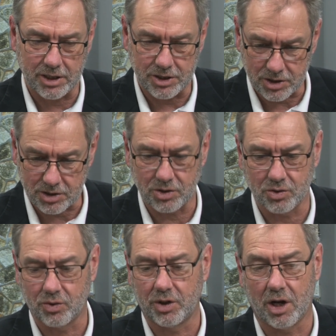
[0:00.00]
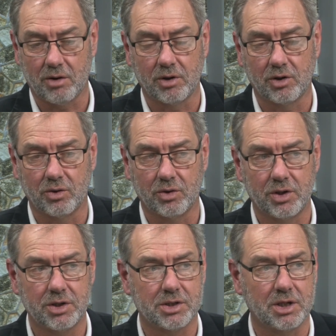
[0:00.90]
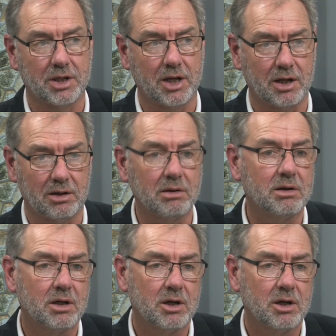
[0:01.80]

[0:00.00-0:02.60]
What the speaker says: just as audio recorders and then